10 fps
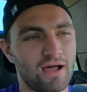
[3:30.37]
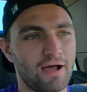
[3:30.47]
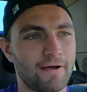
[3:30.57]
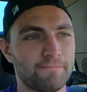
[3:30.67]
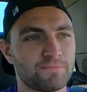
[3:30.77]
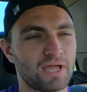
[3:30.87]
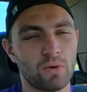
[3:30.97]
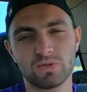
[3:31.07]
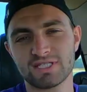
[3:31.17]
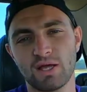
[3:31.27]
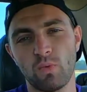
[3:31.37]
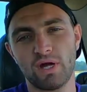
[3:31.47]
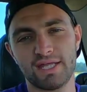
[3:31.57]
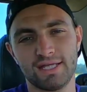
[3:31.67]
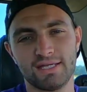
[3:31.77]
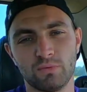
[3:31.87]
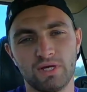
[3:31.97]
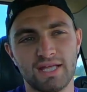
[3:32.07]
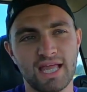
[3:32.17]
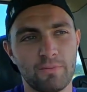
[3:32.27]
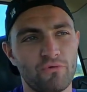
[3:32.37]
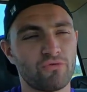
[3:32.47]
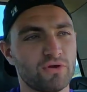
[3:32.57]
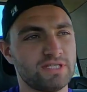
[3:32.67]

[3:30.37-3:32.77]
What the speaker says: I won't say what he gave me for